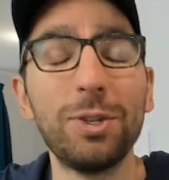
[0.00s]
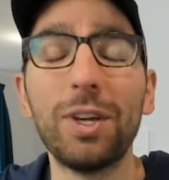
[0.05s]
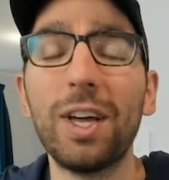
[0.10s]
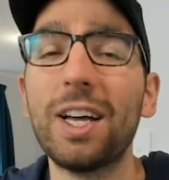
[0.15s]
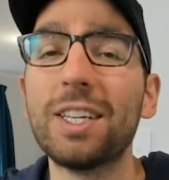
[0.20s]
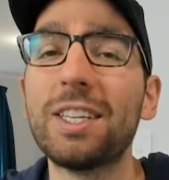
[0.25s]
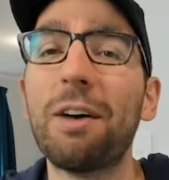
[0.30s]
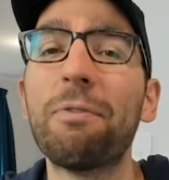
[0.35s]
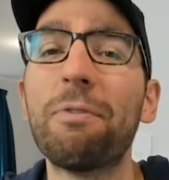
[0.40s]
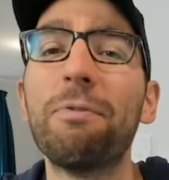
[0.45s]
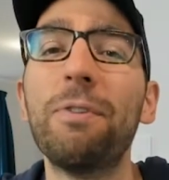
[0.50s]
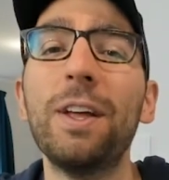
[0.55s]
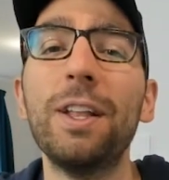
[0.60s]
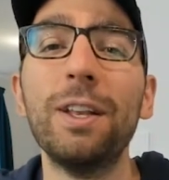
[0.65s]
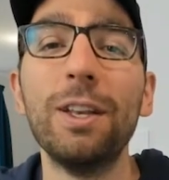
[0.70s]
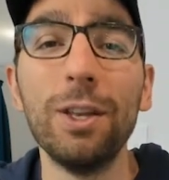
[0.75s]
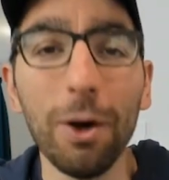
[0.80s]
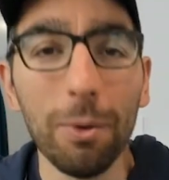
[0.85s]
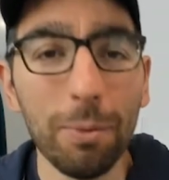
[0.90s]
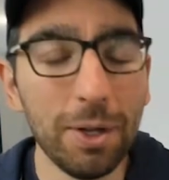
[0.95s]
You guys are
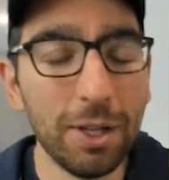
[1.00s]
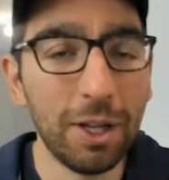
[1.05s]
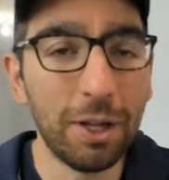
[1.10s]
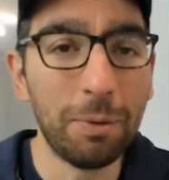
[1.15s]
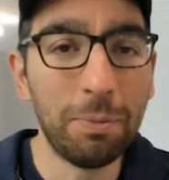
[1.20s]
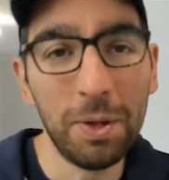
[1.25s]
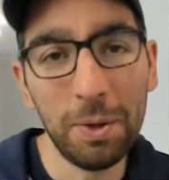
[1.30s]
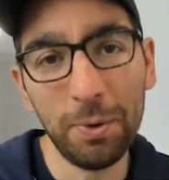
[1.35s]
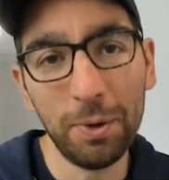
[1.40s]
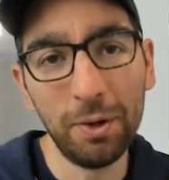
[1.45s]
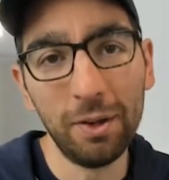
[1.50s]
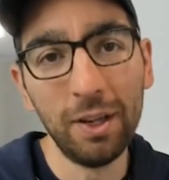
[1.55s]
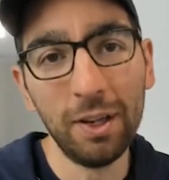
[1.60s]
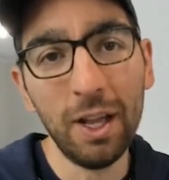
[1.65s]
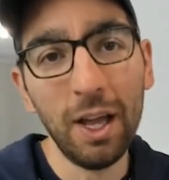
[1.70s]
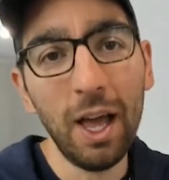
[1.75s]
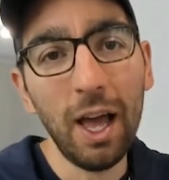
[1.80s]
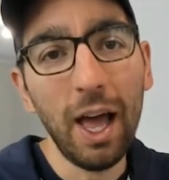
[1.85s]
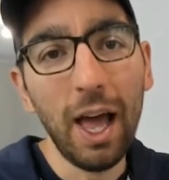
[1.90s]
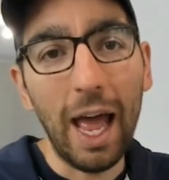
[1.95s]
phenomenal, people,